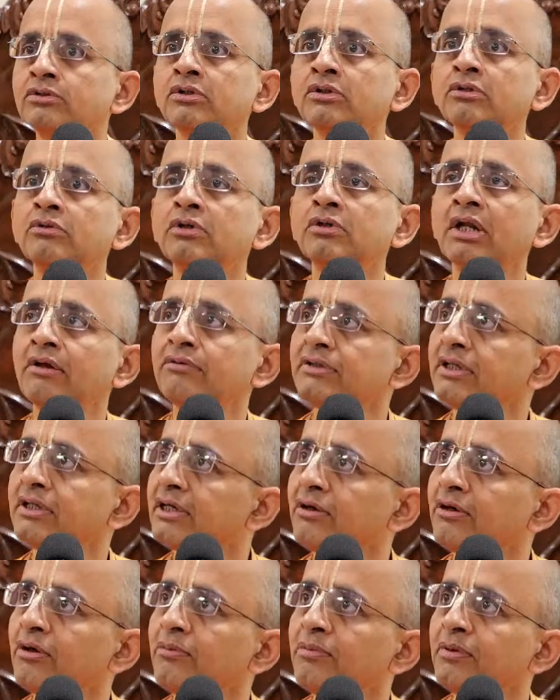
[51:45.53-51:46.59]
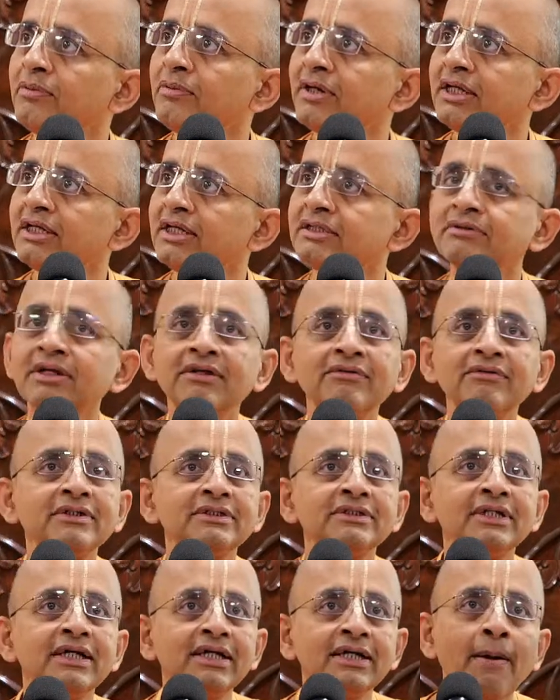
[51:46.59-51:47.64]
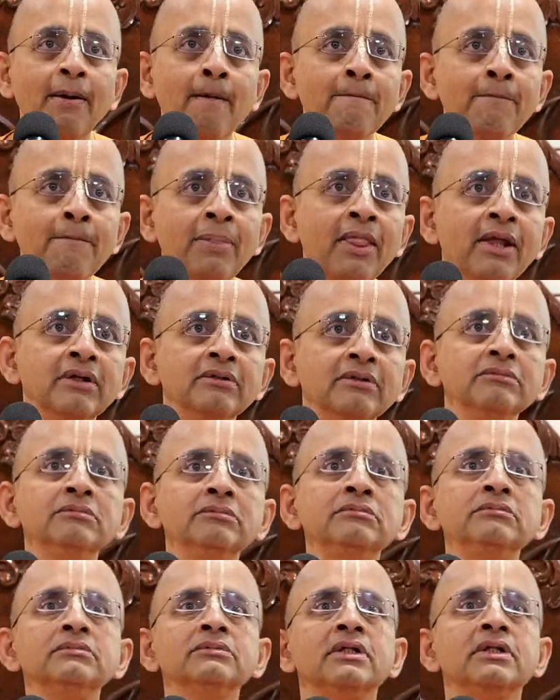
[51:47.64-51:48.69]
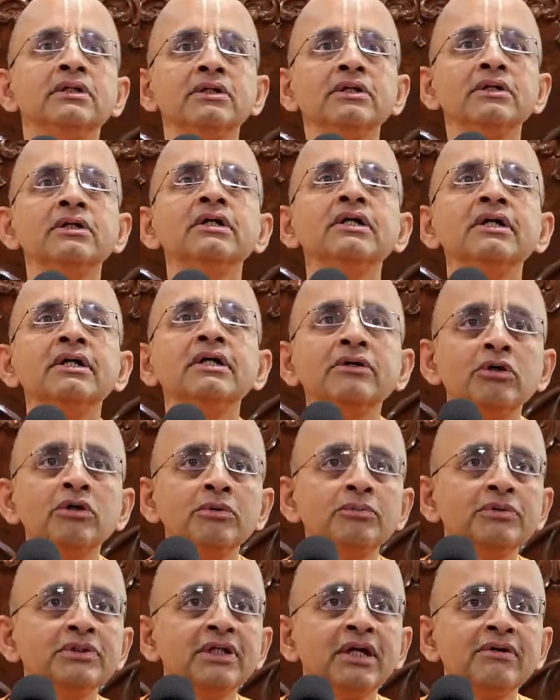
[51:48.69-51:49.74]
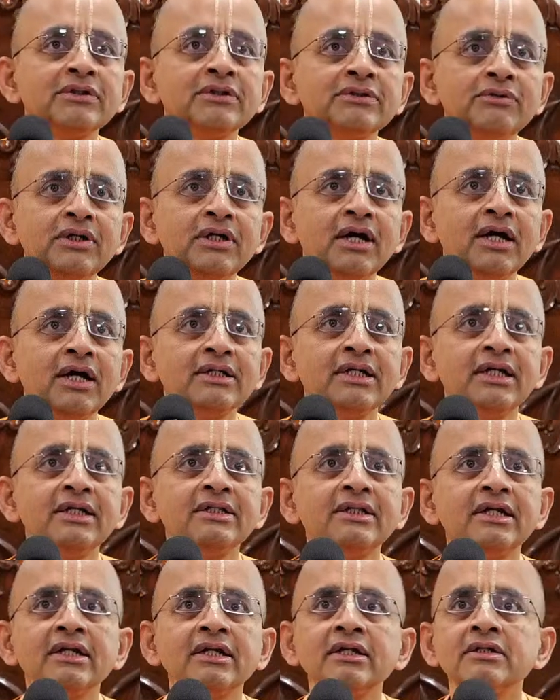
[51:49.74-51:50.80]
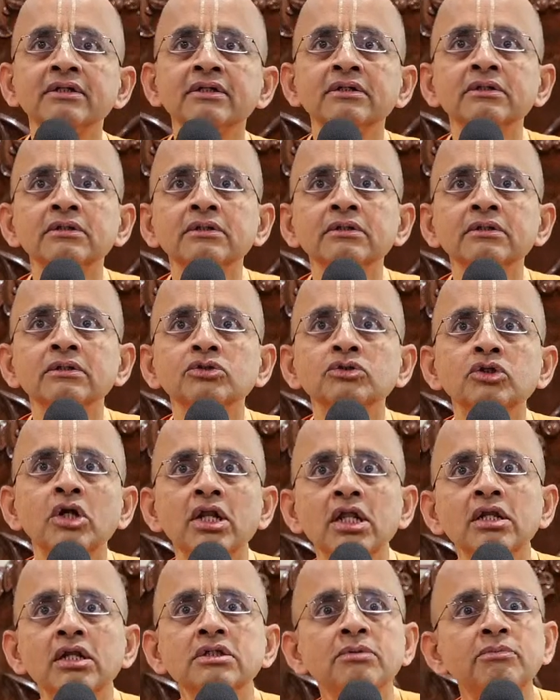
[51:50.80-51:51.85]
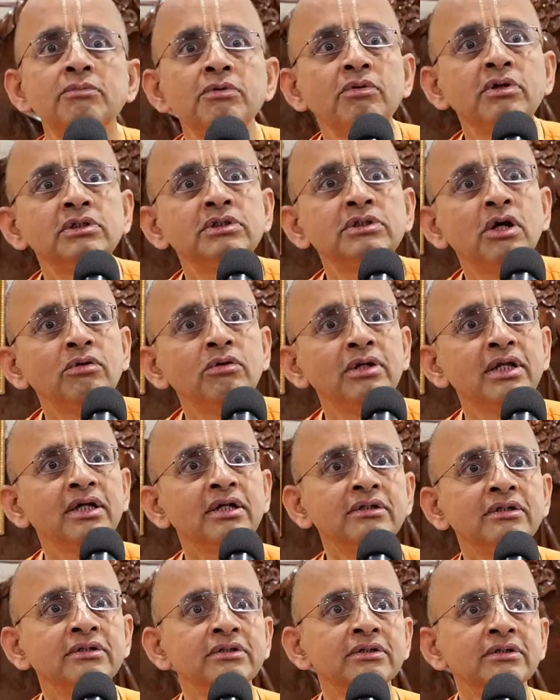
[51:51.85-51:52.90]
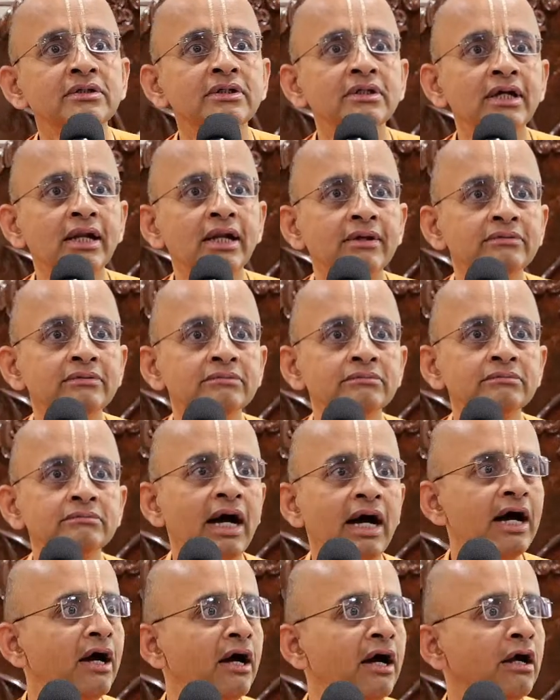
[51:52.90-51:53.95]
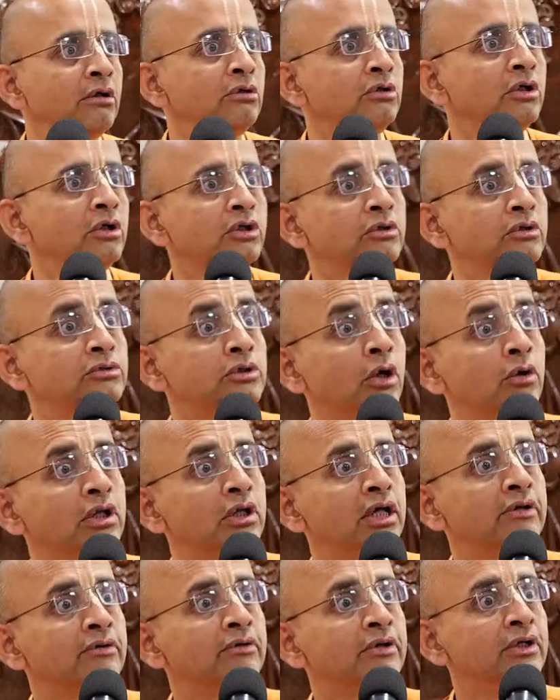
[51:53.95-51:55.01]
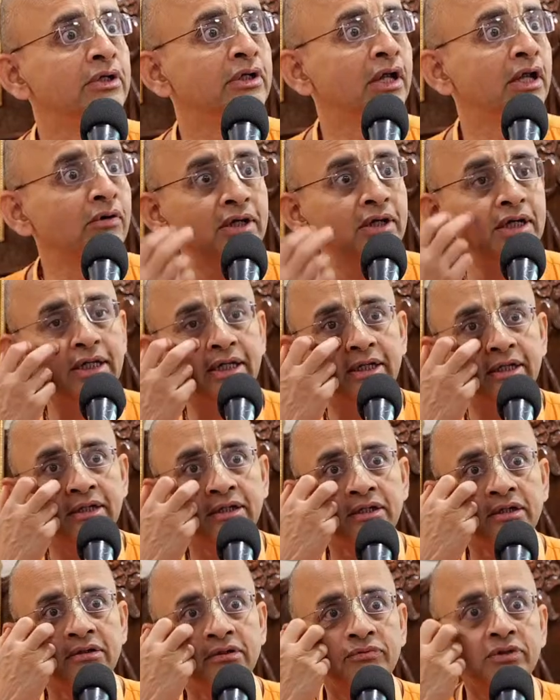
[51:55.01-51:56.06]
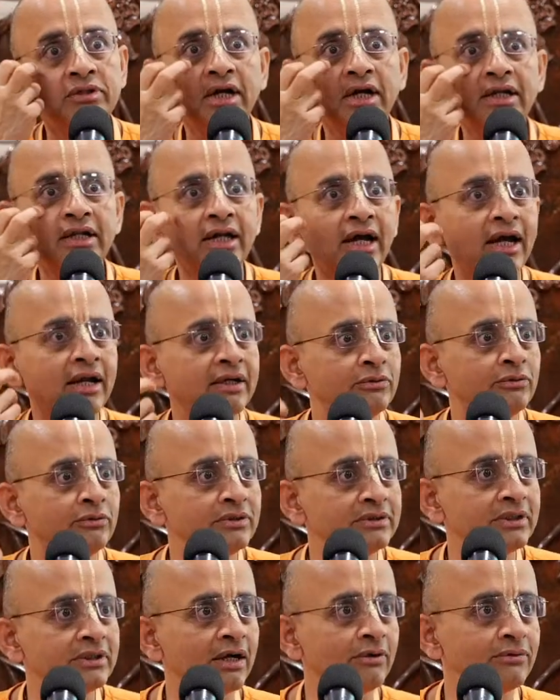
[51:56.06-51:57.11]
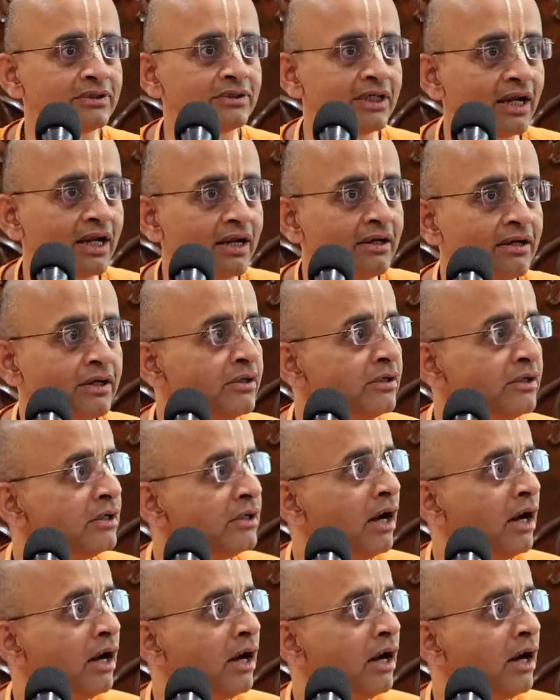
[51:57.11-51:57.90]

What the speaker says: So one of the Gaur Purnima days when he was there, the Guru Puja was going on kirtan. Suddenly somebody was shouting. You know, Pah! That was shouting loudly. We thought, yeah, who is there outside?